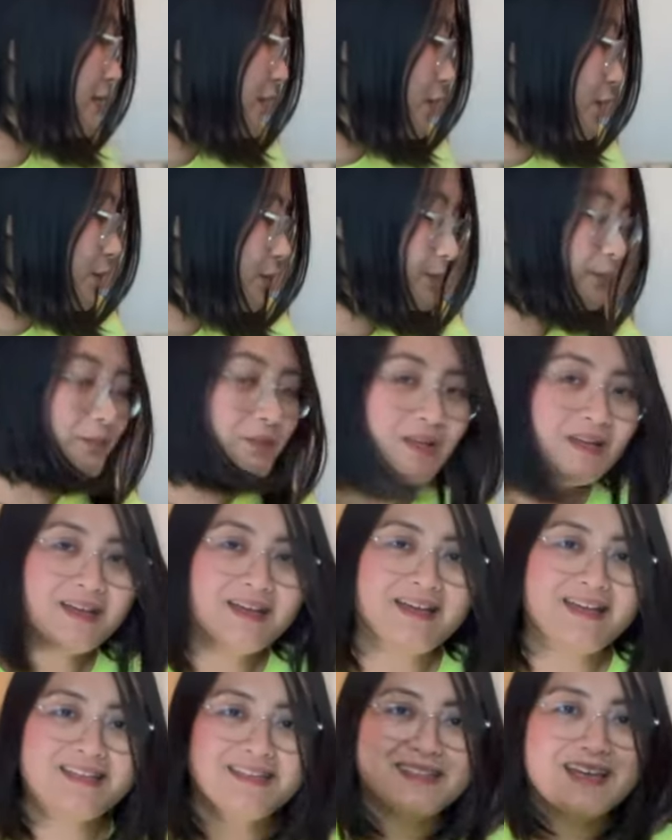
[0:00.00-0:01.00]
So,
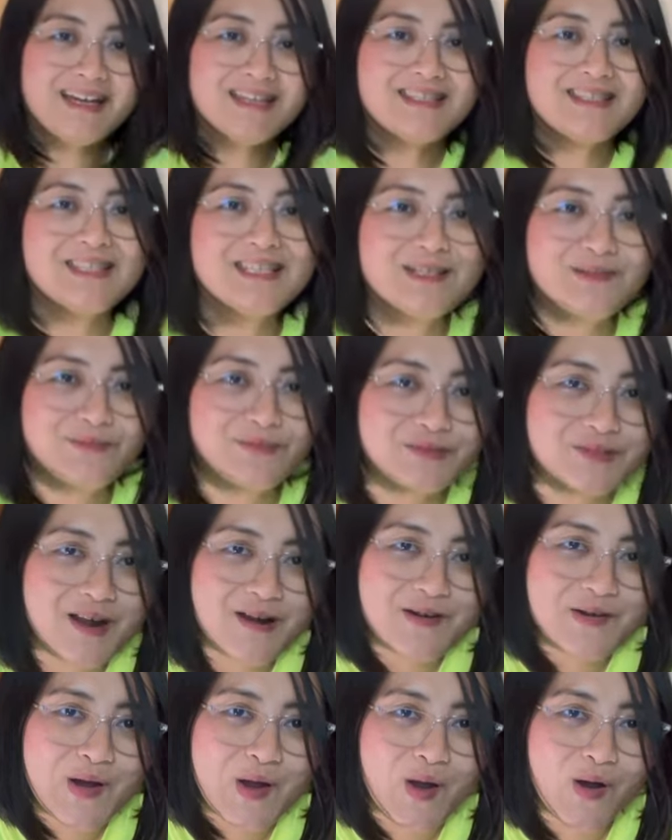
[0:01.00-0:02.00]
and that's it for
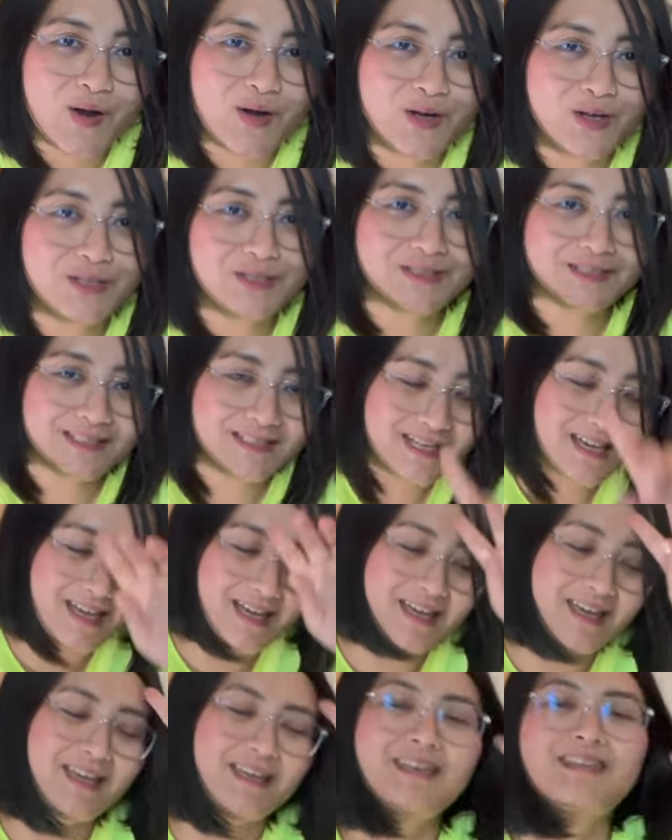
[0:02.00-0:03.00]
our haul
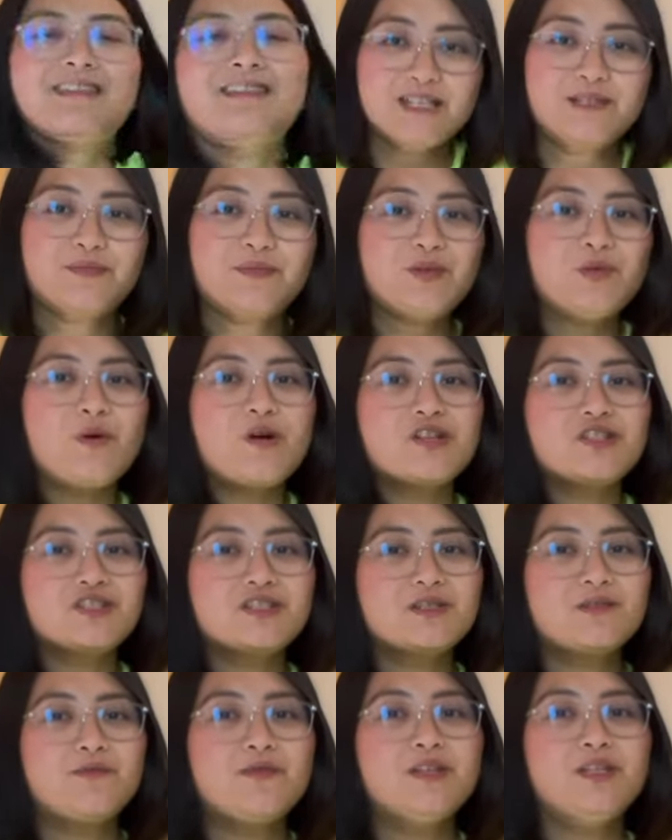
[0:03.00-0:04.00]
today. Thanks for
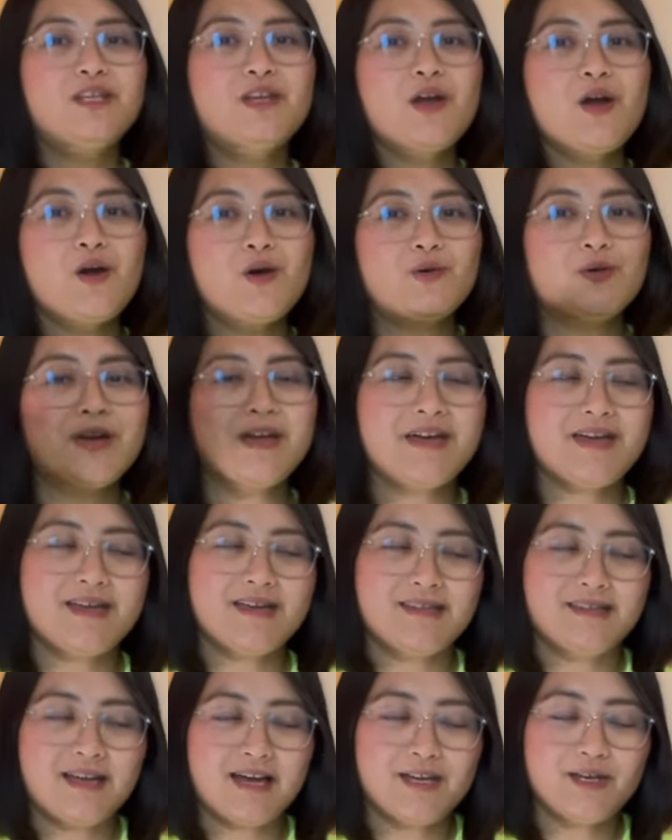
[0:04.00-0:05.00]
watching the video,
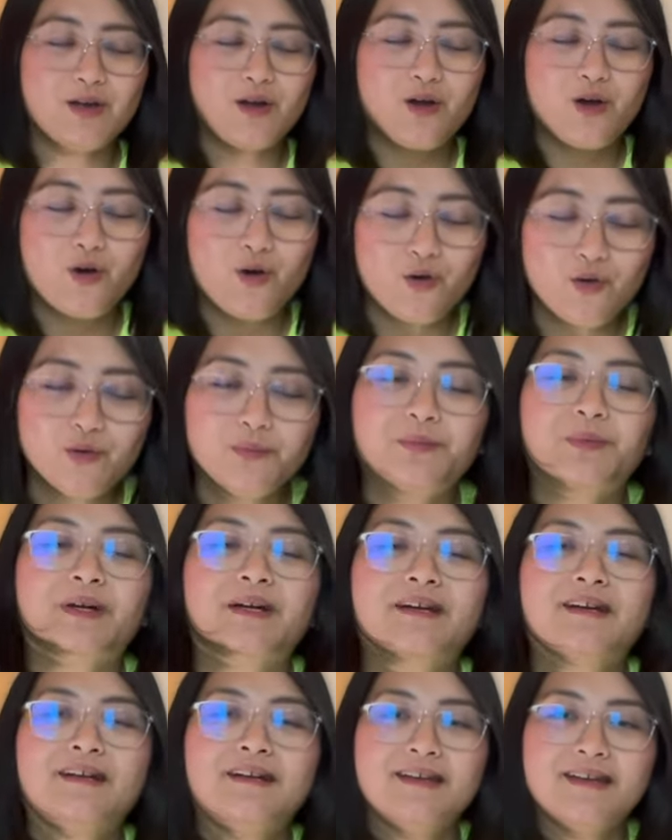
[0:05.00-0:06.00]
and I hope
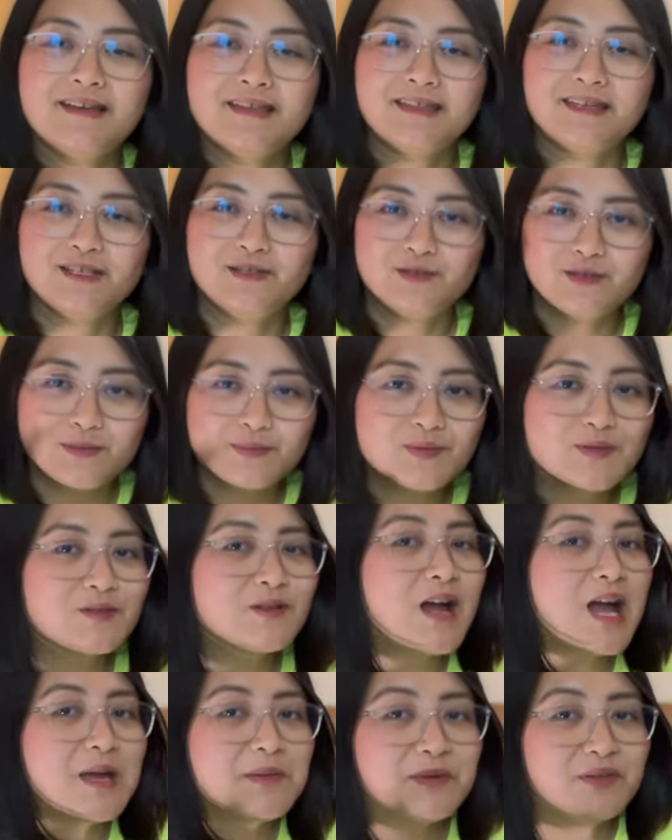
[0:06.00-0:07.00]
that you
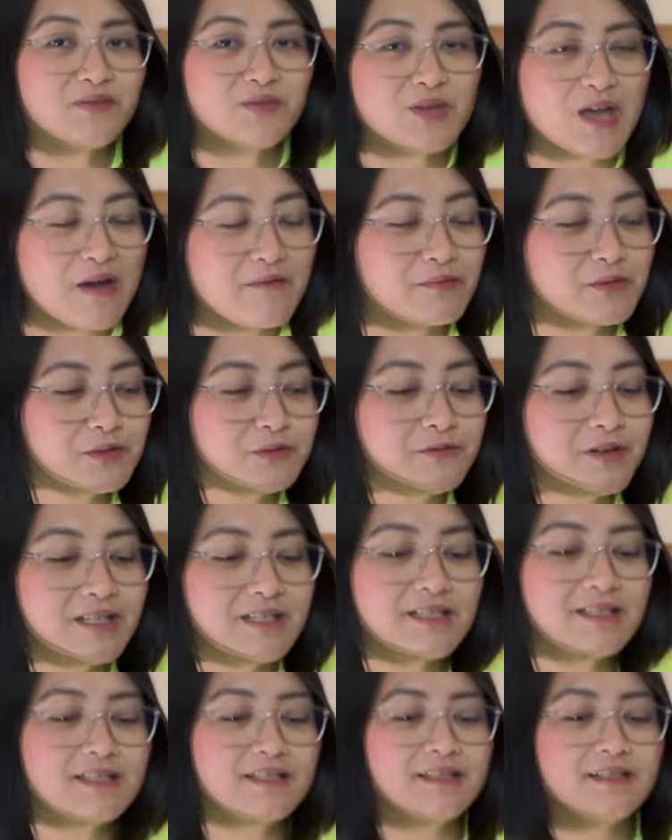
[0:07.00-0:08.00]
subscribe if you haven't
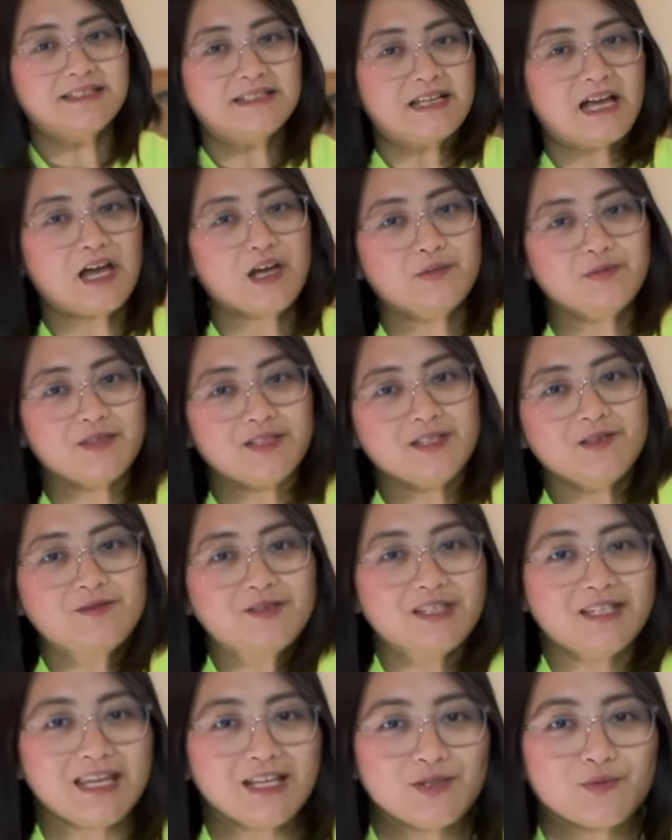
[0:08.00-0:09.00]
already. I hope to see you
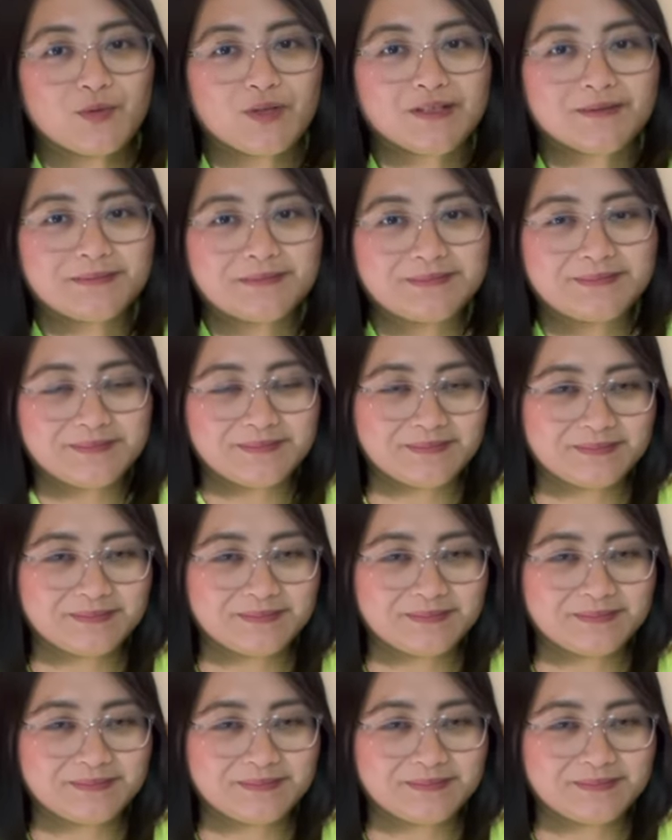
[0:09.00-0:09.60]
in the next one.